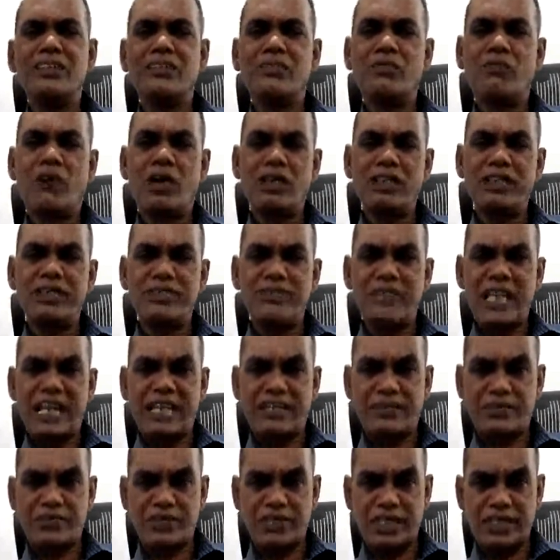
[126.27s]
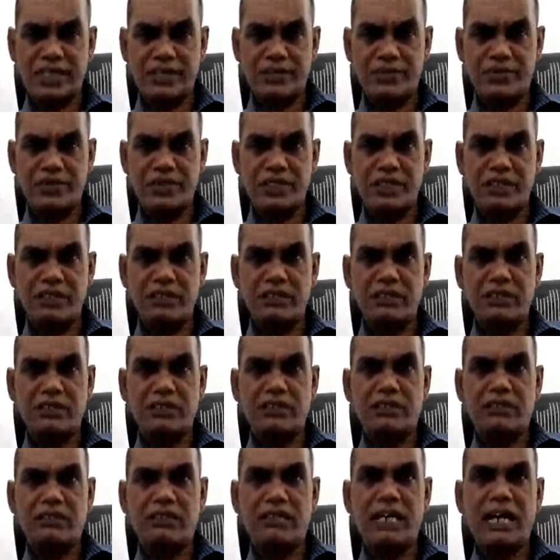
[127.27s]
What this Act says,
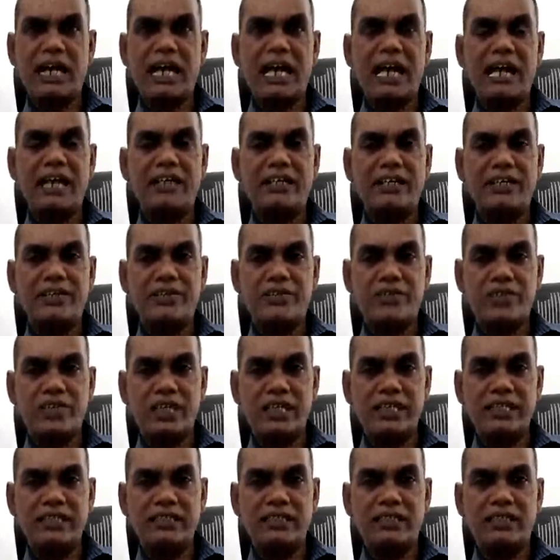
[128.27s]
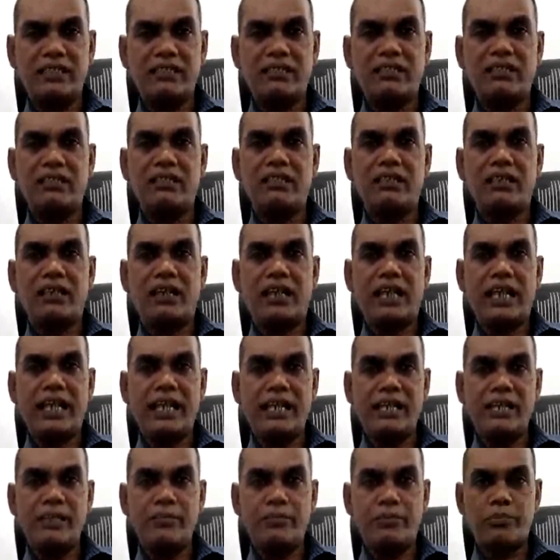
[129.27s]
the Act is telling that
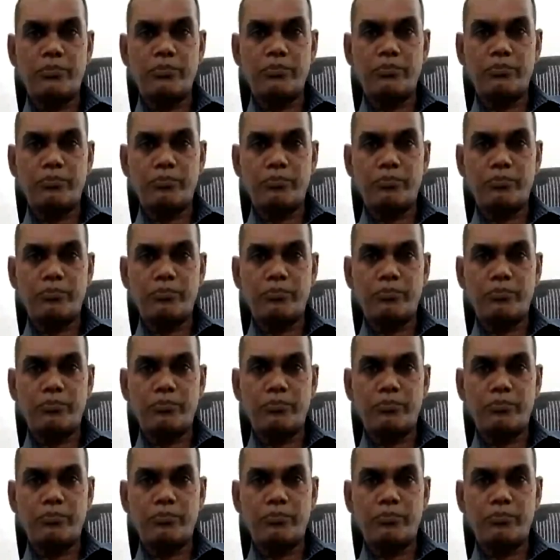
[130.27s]
any